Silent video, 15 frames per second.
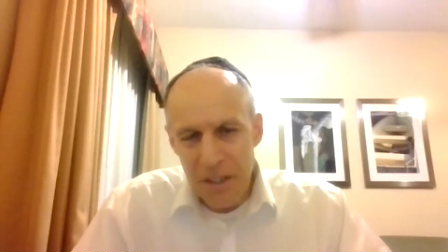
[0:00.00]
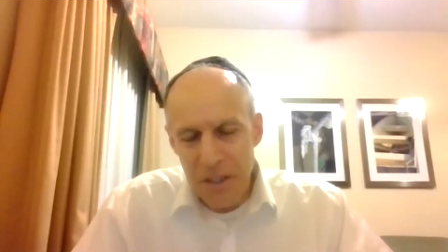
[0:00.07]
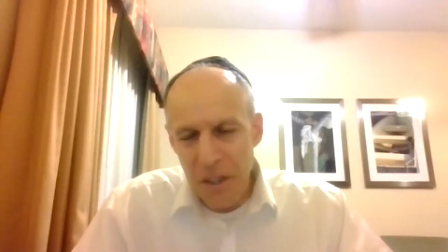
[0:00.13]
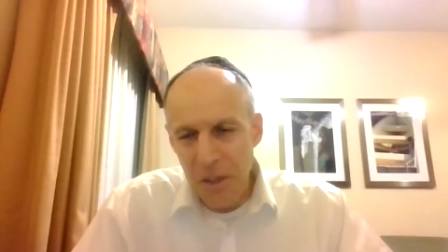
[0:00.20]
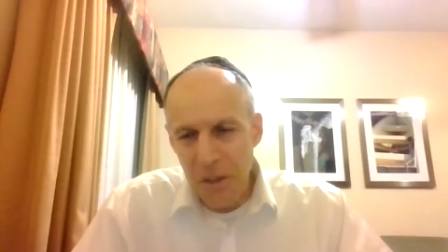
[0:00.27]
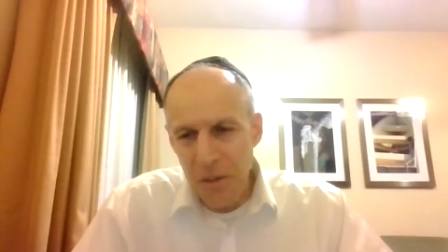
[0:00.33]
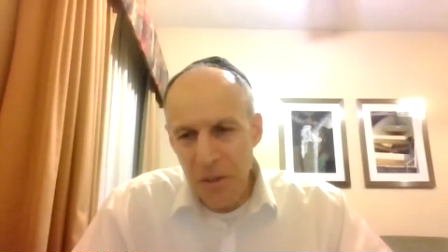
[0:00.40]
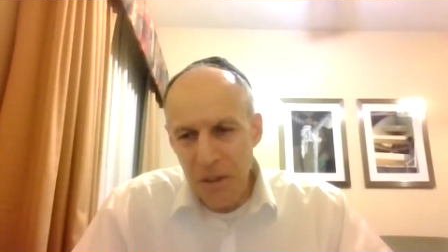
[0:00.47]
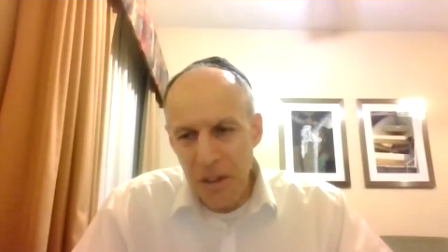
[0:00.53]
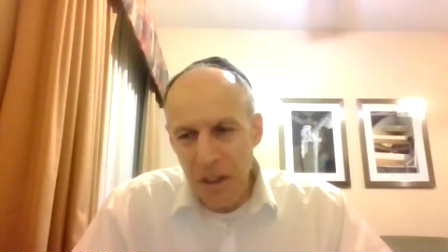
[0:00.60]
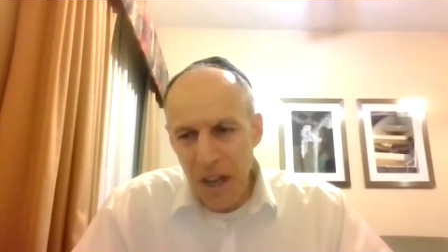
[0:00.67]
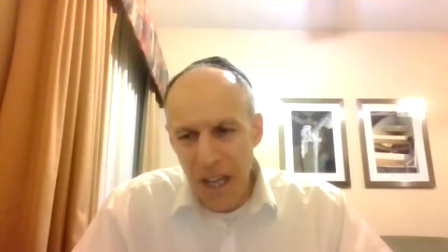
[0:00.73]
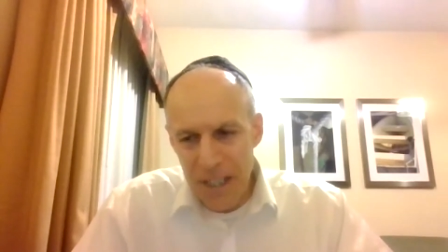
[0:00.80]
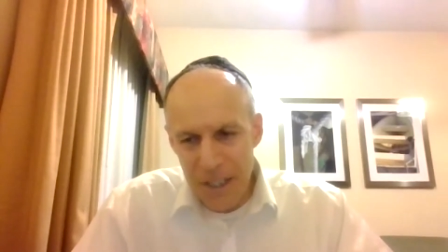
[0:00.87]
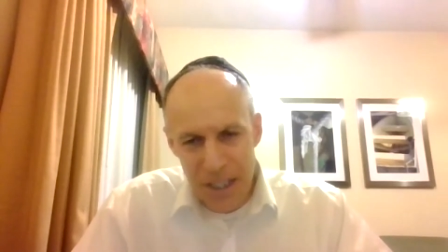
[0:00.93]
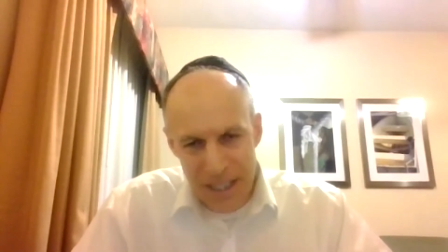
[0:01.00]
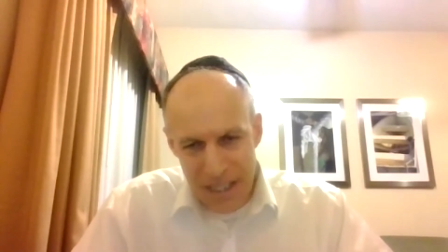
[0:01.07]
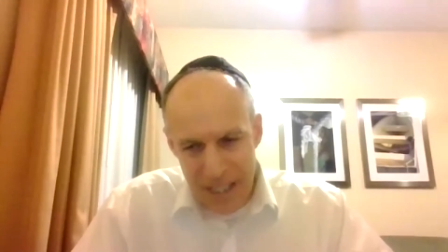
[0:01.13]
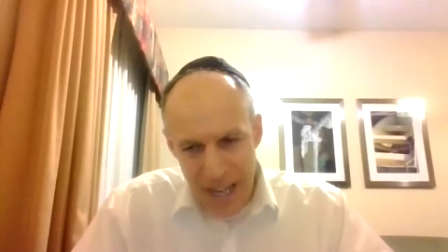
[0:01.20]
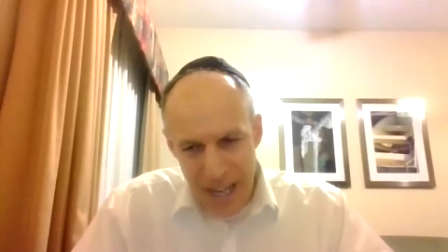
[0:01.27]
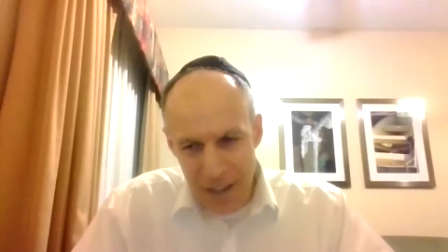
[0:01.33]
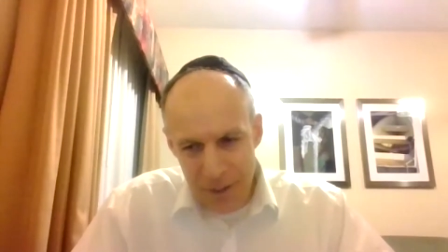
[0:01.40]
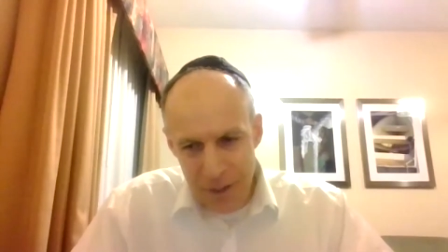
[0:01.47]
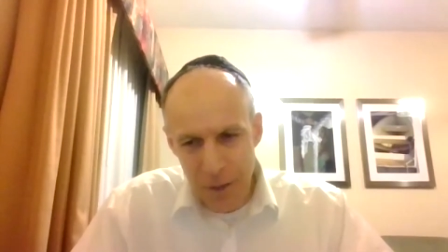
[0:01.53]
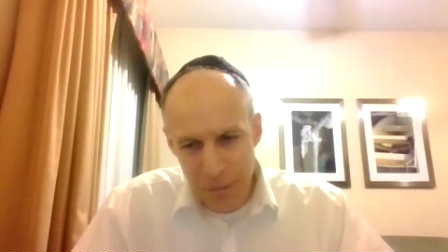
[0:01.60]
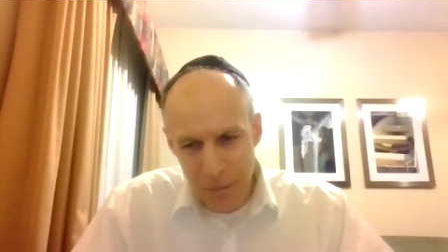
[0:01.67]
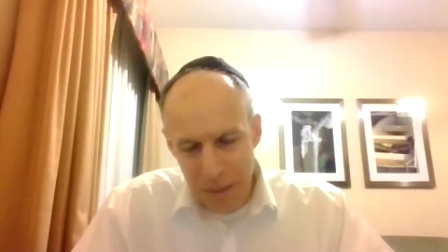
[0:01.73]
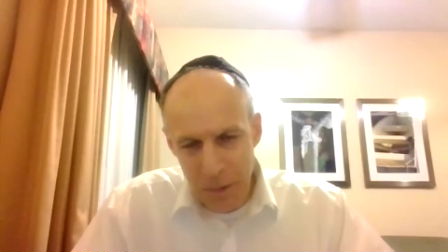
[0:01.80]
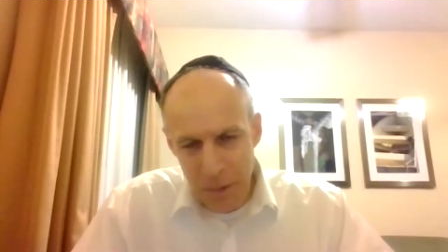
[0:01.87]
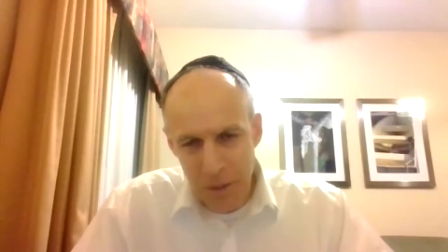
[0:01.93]
So as a
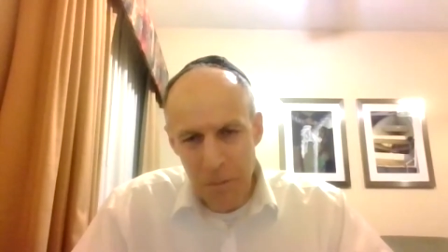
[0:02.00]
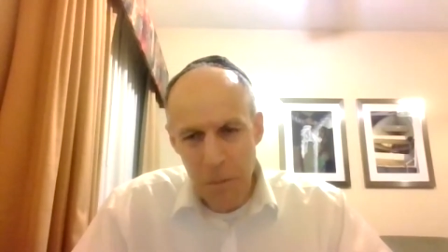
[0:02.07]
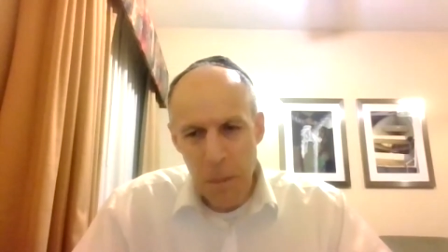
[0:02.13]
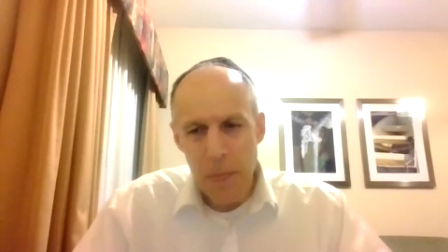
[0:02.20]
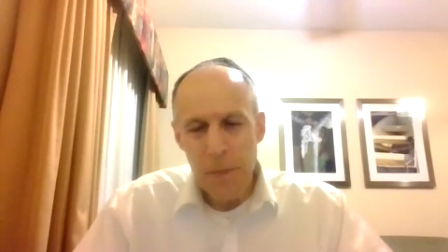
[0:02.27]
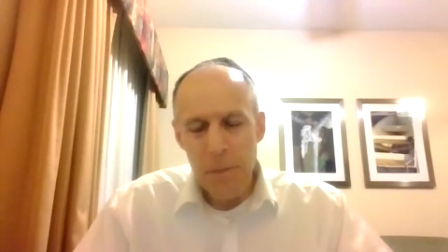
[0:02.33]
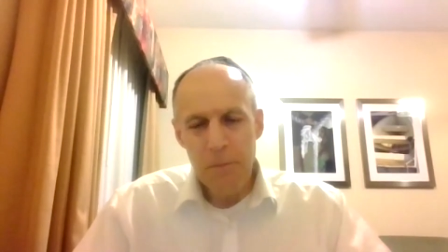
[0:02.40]
council member,